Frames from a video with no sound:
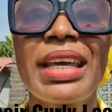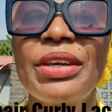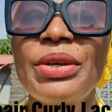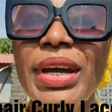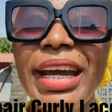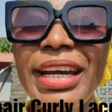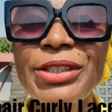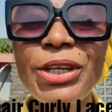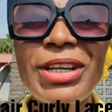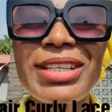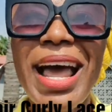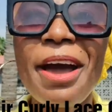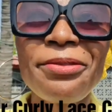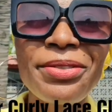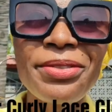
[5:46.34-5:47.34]
you can just,
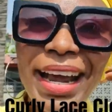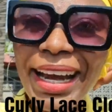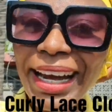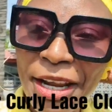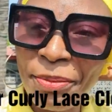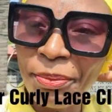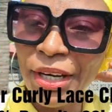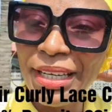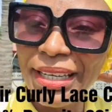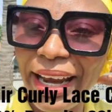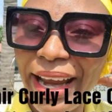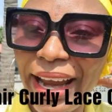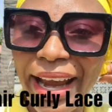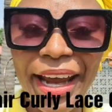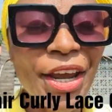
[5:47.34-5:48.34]
after clipping the
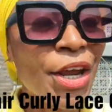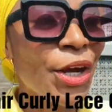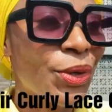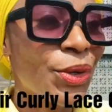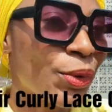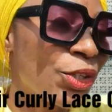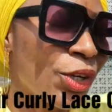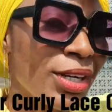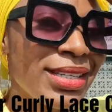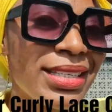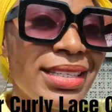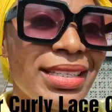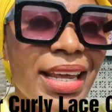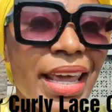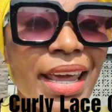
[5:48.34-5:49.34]
hair, you
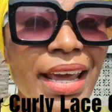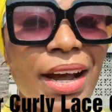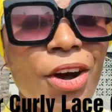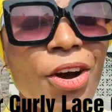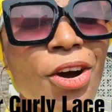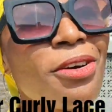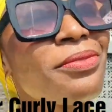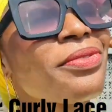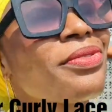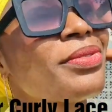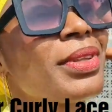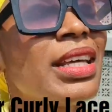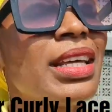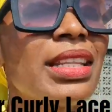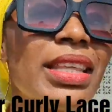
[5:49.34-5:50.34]
just take off
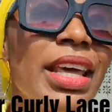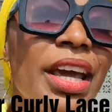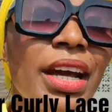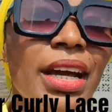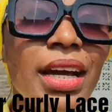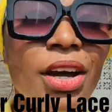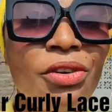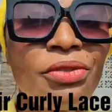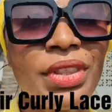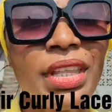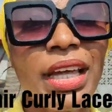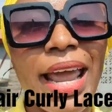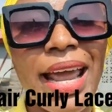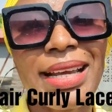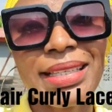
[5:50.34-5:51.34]

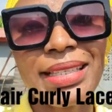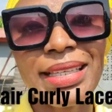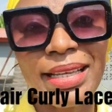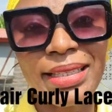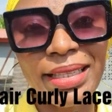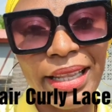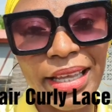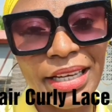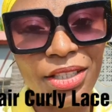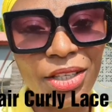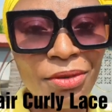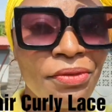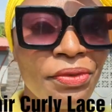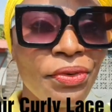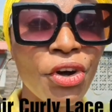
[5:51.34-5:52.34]
the excess lace
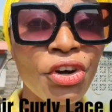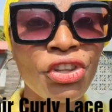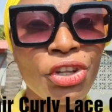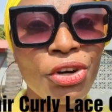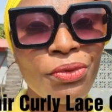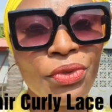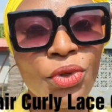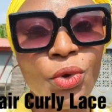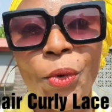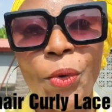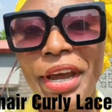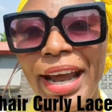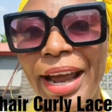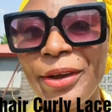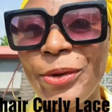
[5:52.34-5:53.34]
in front of the
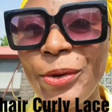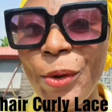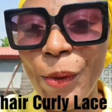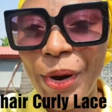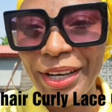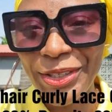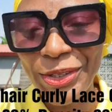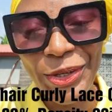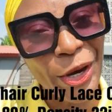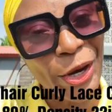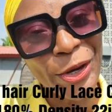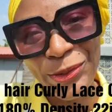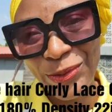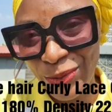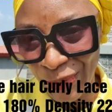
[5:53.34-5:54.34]
wig, and you know what, you're
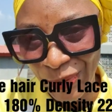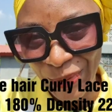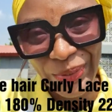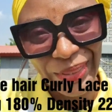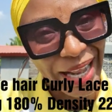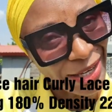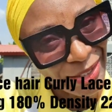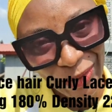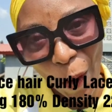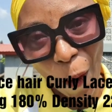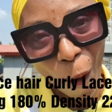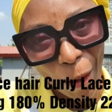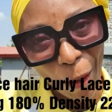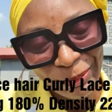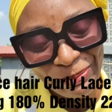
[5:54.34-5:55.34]
good to go. That's
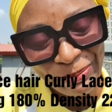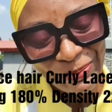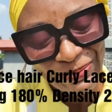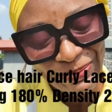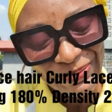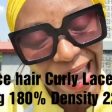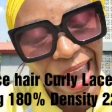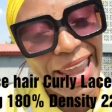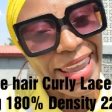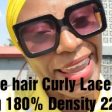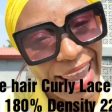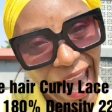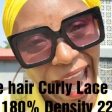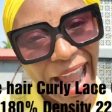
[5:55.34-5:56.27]
all. Yeah,